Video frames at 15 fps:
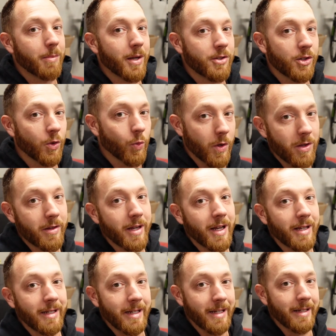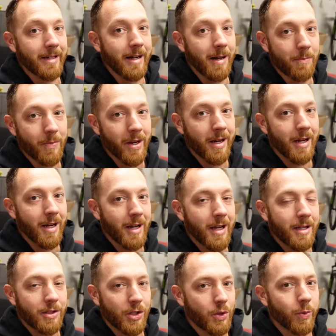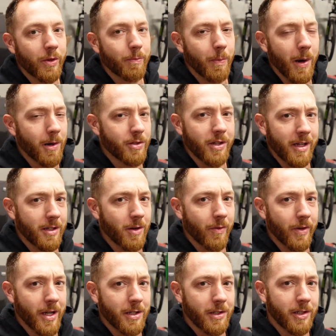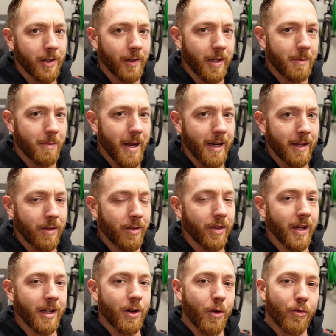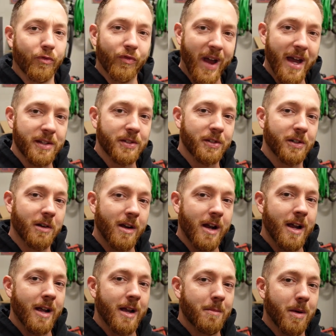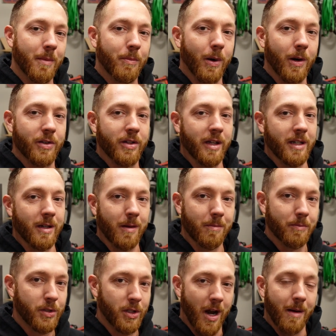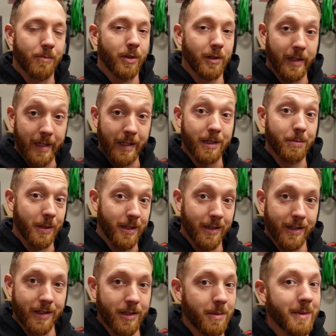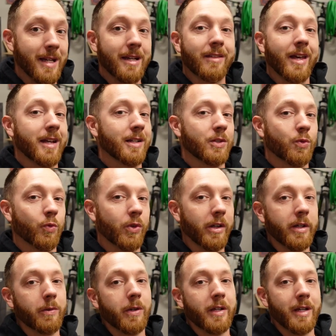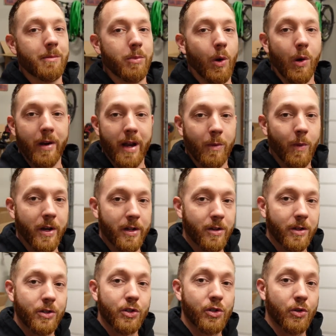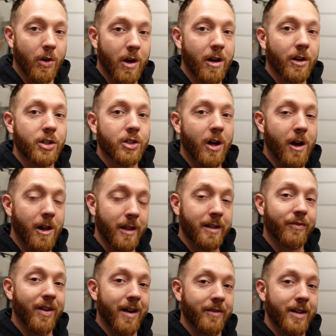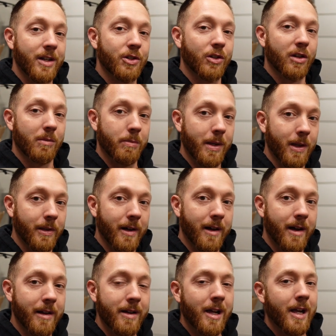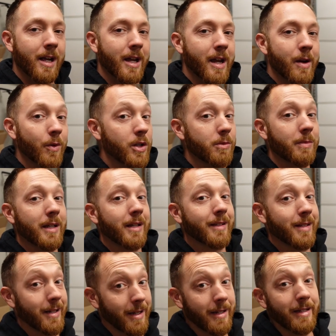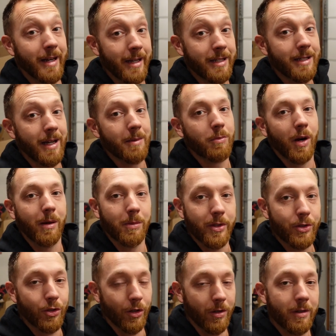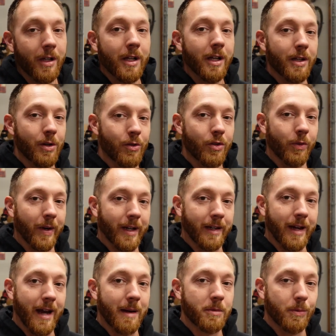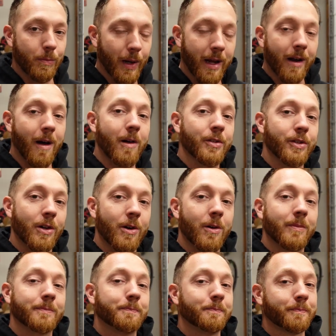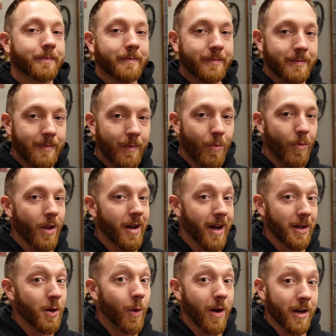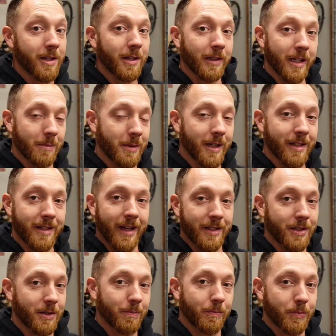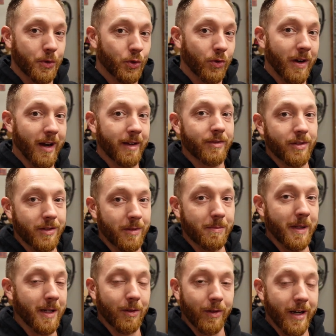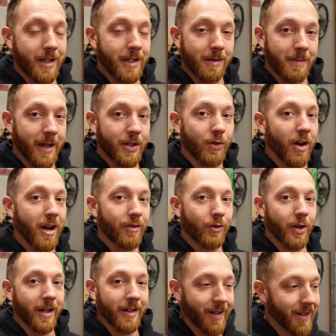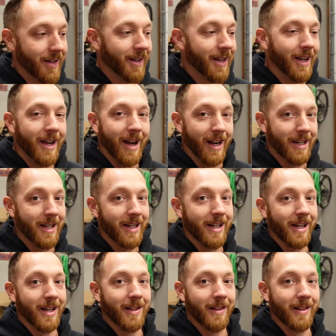budget will get eaten up just with parts that don't necessarily make the thing go faster, but parts that, you know, stop the leaks, because to me, that is really, really important. I want a good, strong, solid foundation to build on, which means, yes, I probably should do the ring gaps, but also I don't want it to leak because that just drives me crazy in my driveway. I need to get it